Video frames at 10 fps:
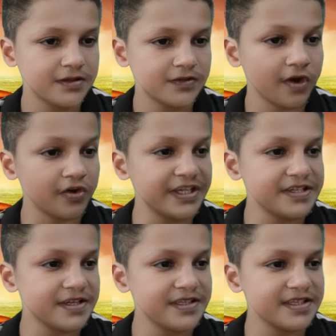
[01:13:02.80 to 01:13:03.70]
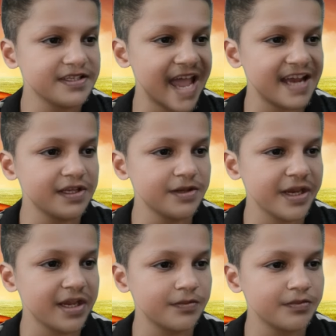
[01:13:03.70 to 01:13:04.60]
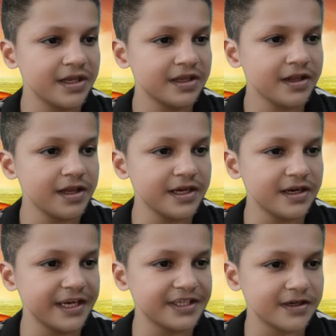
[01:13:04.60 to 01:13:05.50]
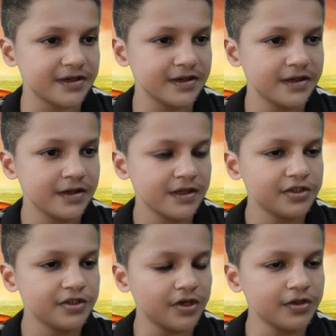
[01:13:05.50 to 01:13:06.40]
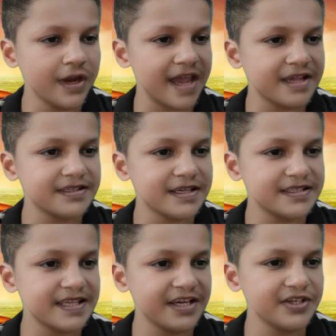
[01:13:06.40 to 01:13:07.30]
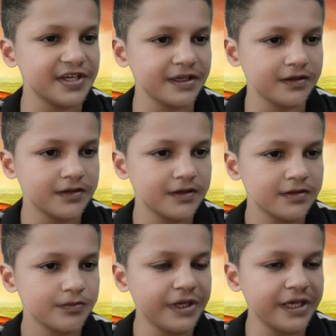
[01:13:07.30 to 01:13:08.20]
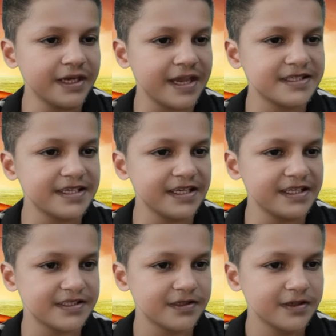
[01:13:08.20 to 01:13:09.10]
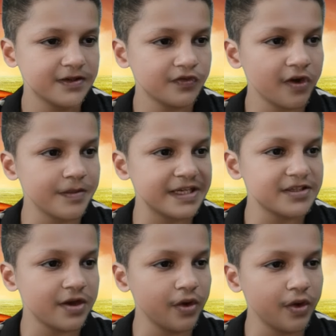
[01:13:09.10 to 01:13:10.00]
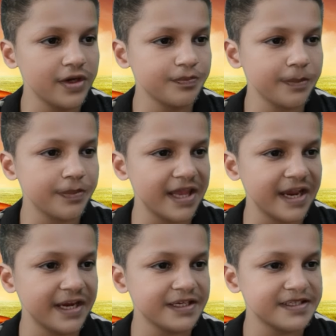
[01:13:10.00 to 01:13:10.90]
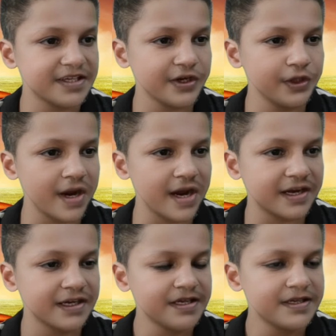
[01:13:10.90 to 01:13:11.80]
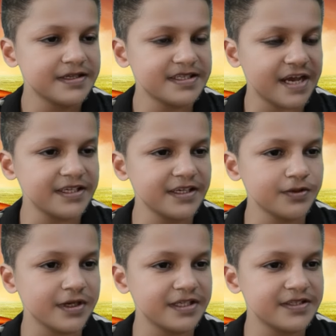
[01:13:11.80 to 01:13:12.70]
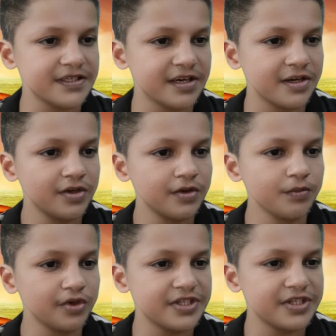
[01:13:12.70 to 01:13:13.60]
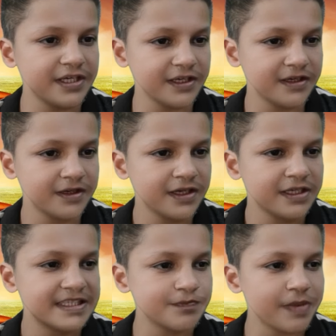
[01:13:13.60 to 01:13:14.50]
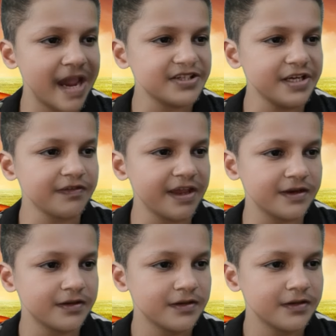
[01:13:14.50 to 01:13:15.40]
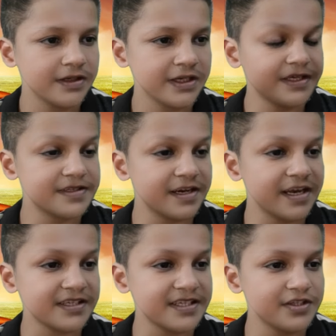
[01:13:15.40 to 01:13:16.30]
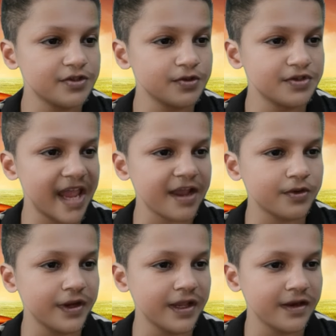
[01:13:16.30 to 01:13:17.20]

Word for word: for reasons that will become clear later. Yondu has essentially been exiled from his own people and his crew are starting to consider mutiny, especially when he is reluctant to track Quill.